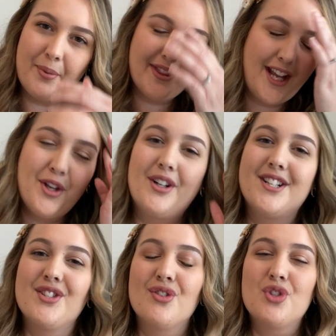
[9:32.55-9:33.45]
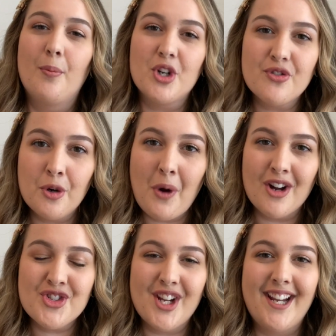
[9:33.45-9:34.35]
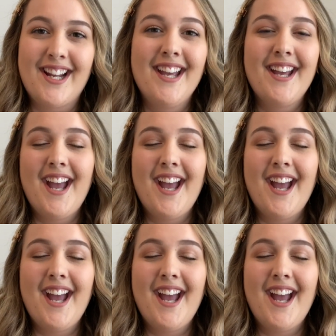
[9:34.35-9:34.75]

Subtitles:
but thank you guys so much for watching.